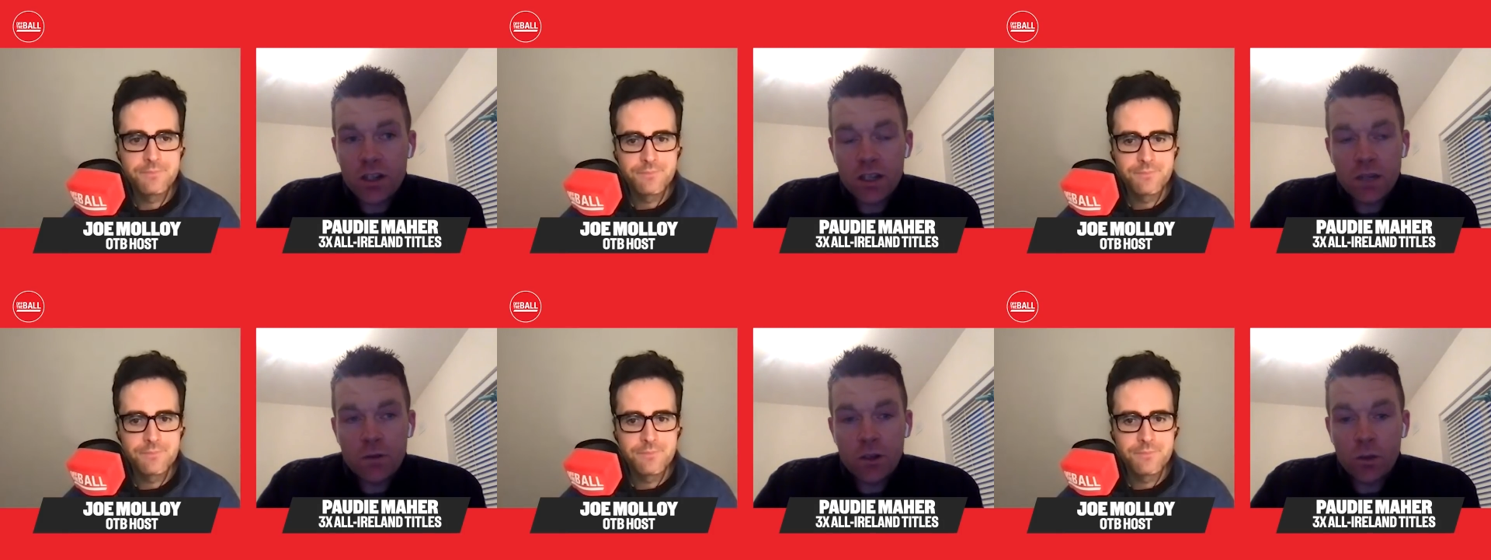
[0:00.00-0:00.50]
Speaker 1: Like
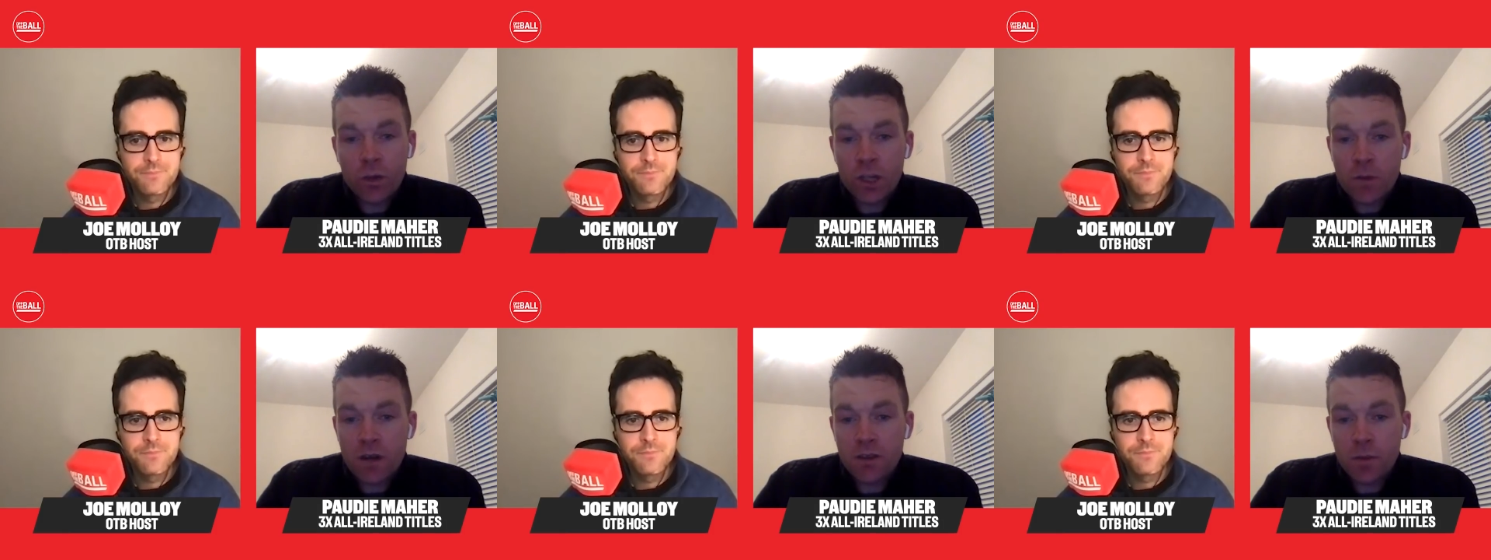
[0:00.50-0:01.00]
even they could bring
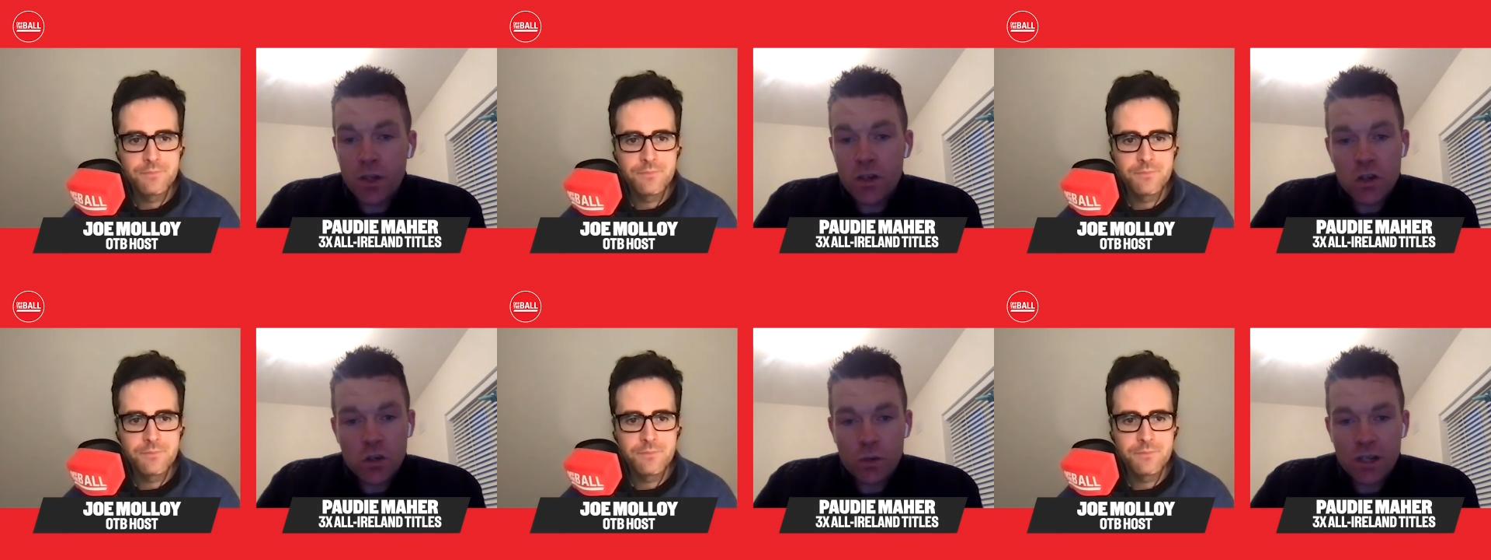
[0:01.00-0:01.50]
him off the
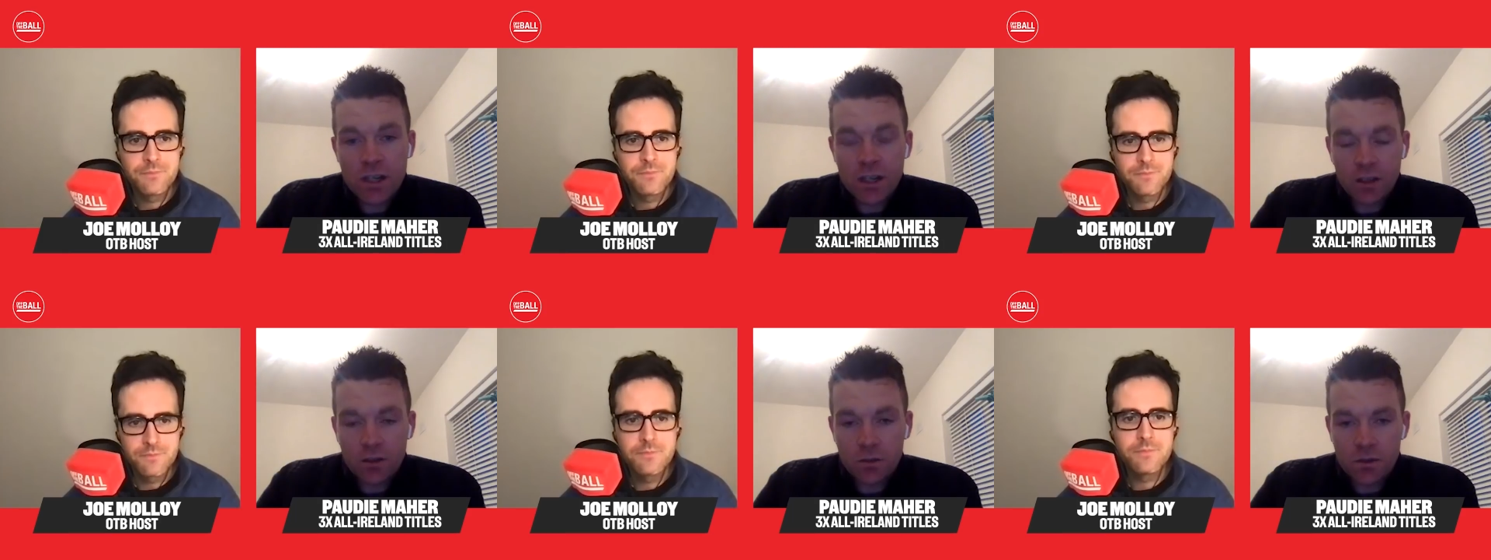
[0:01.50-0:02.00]
bench as well.
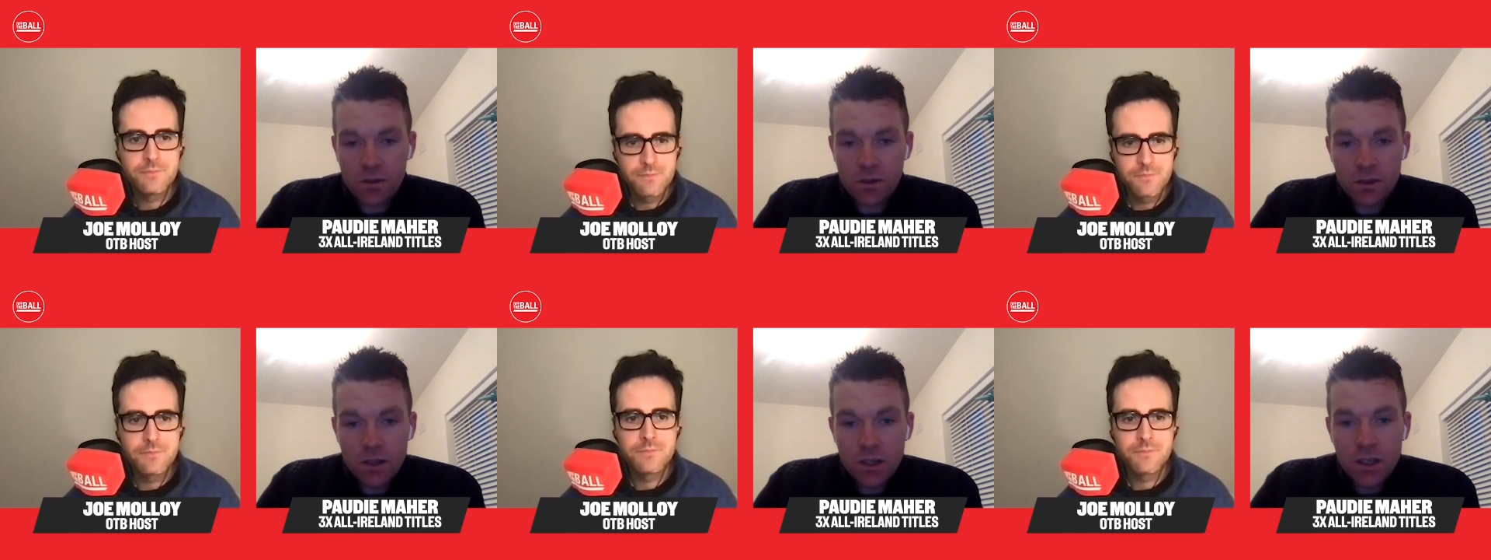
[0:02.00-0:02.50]
Like it
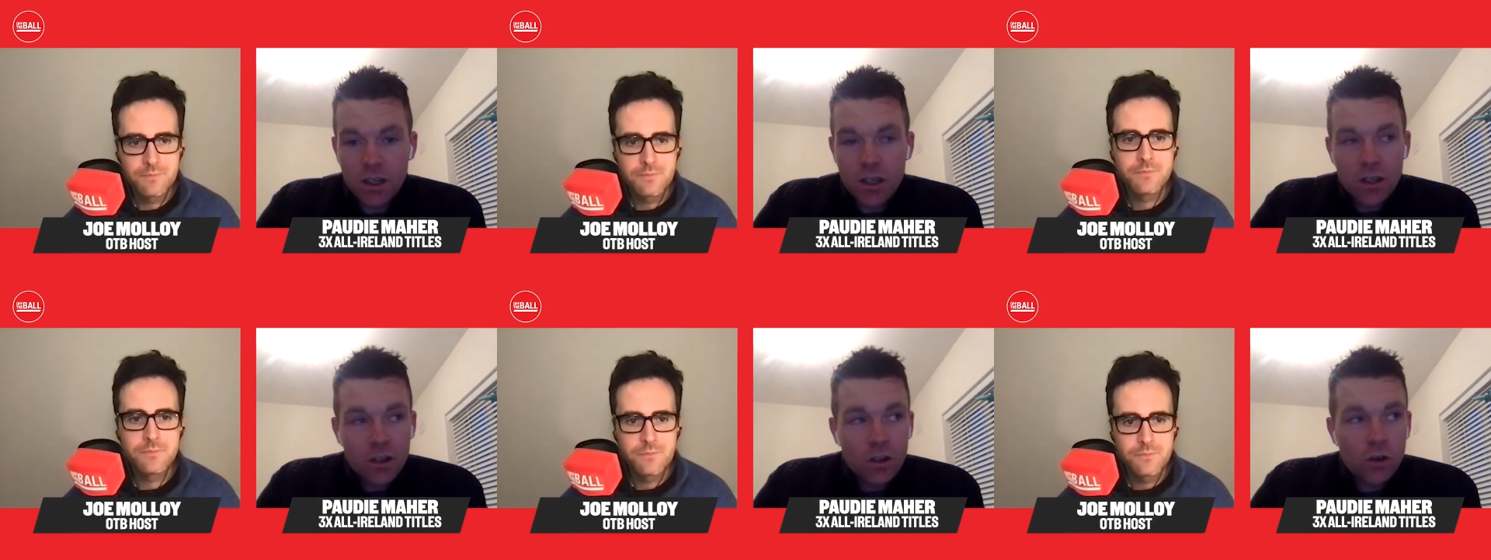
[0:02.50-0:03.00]
was,
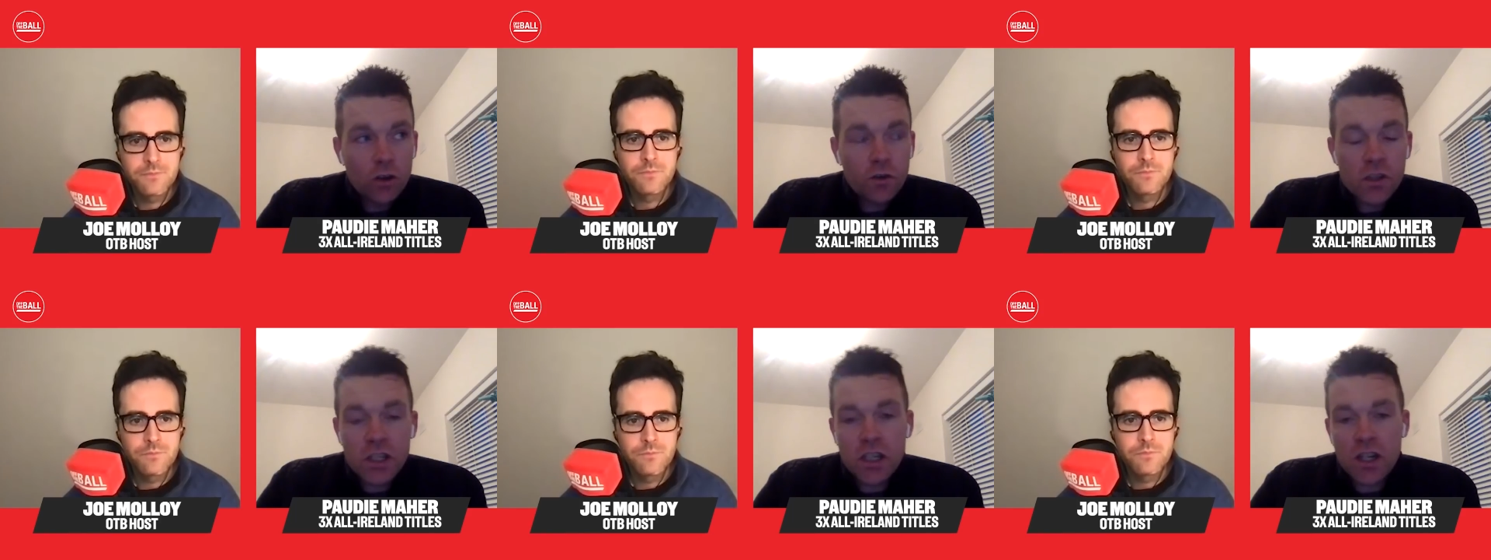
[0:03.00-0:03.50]
you know, if
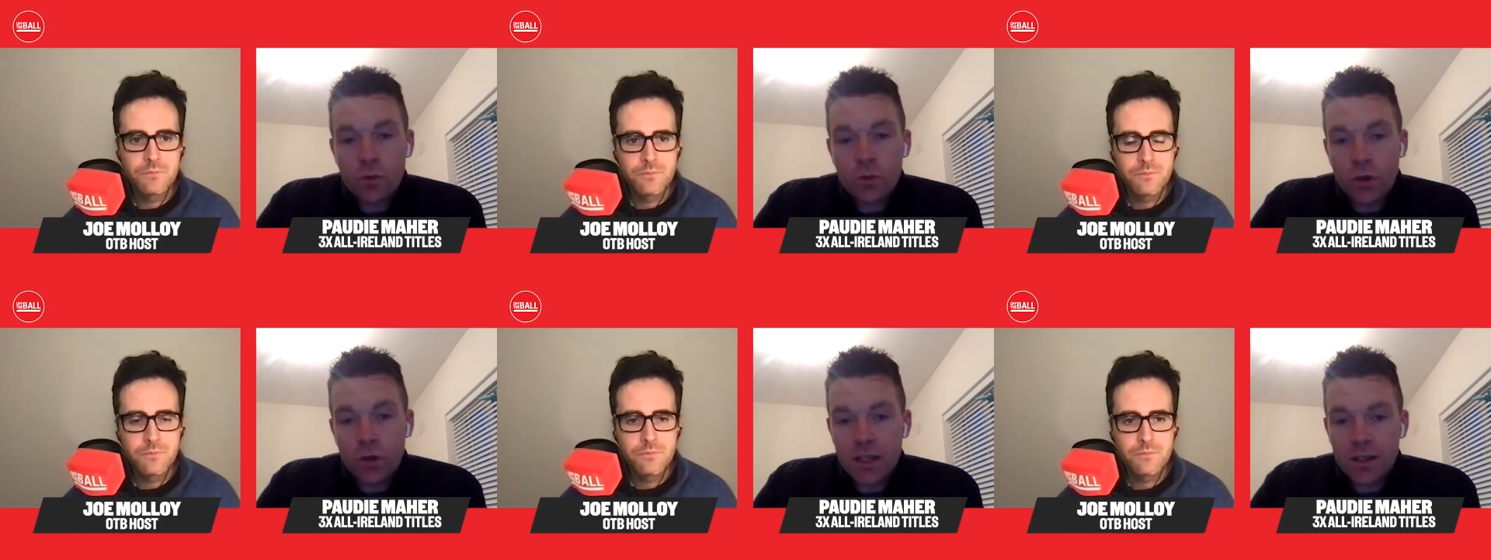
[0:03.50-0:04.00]
you see off
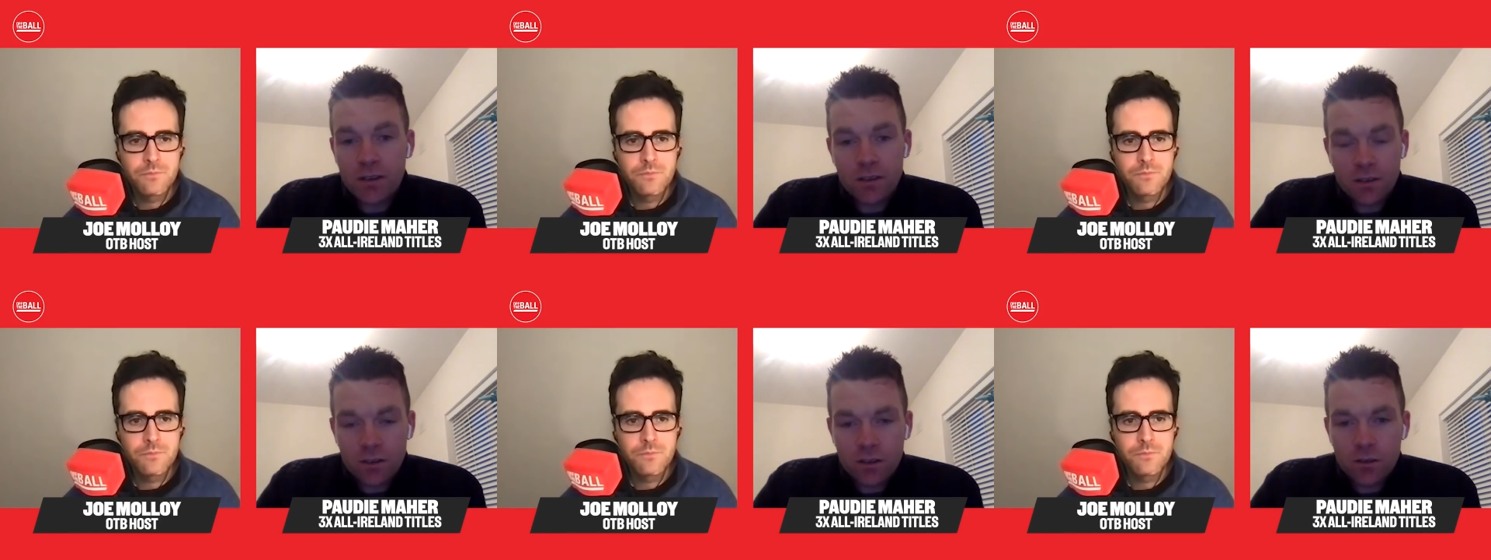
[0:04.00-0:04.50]
one lad,
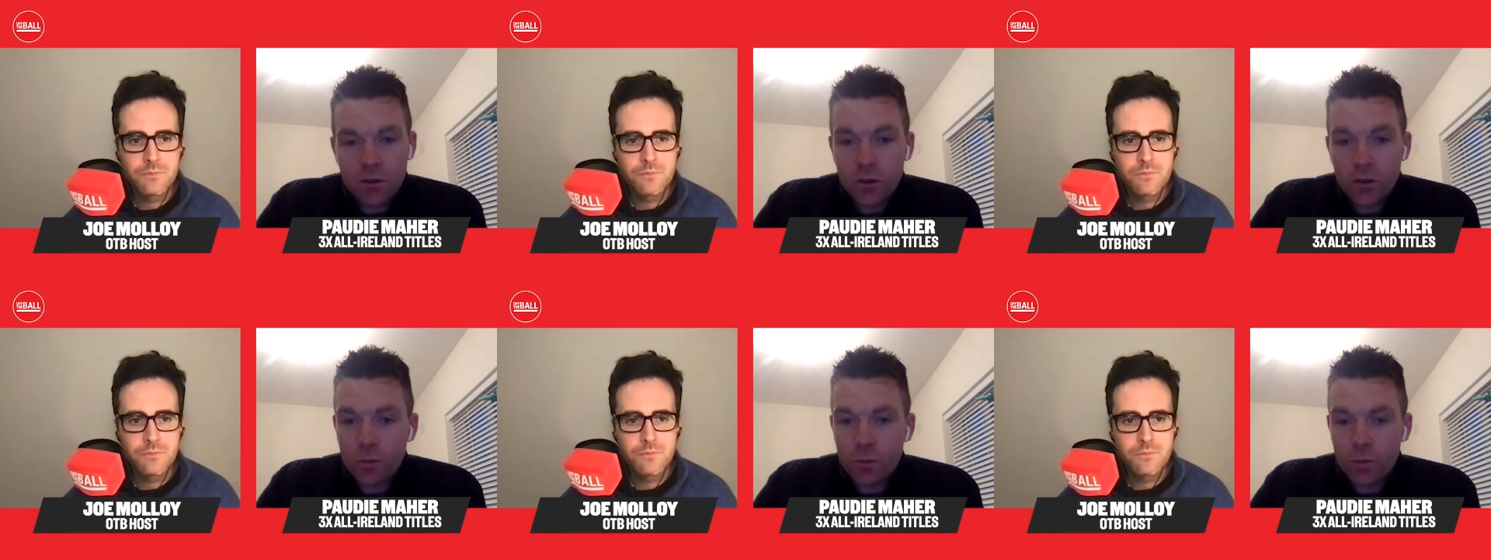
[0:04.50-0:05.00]
you have
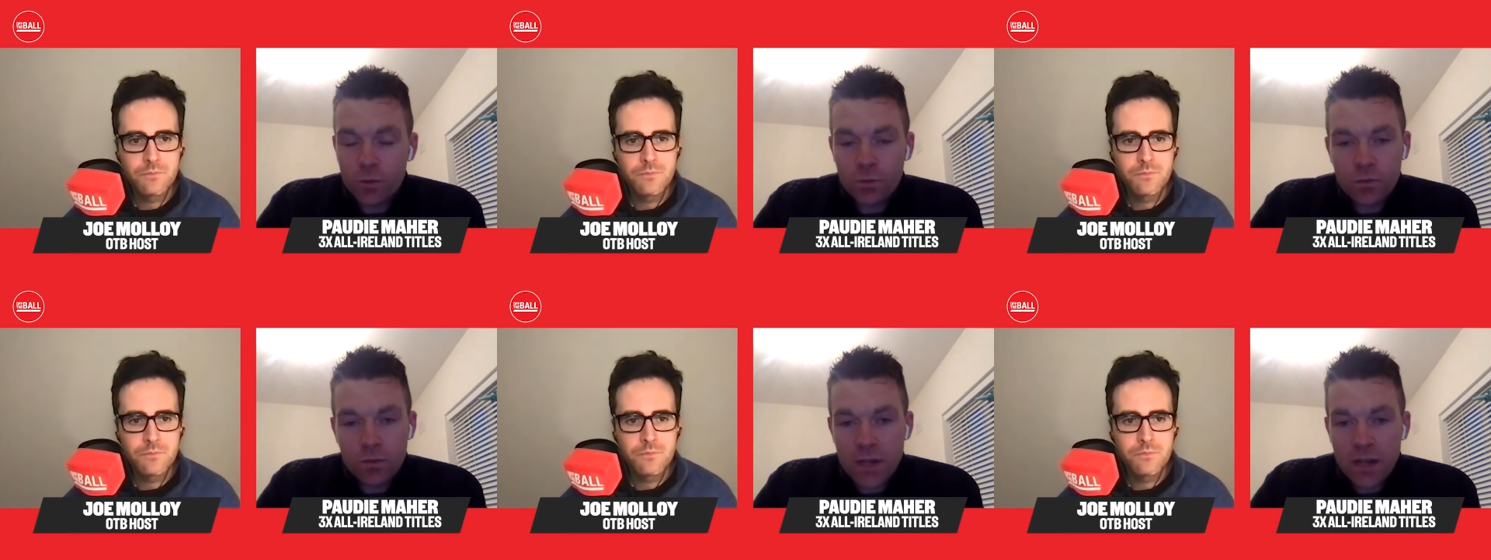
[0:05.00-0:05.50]
another
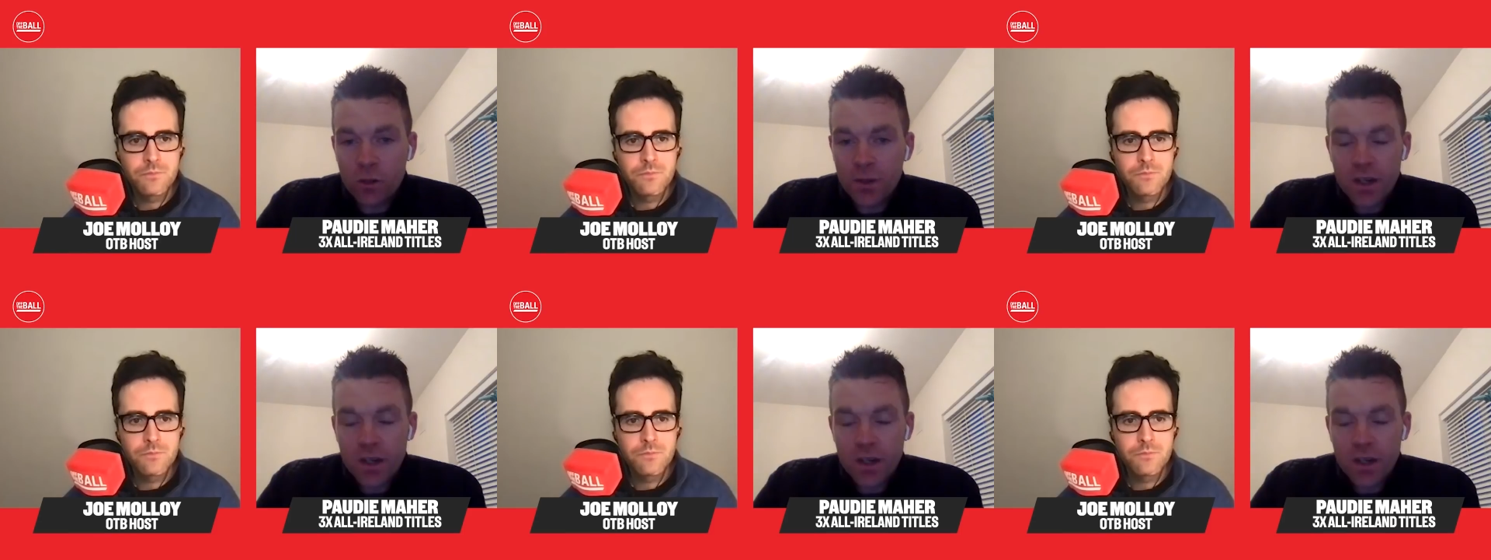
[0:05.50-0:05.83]
lad coming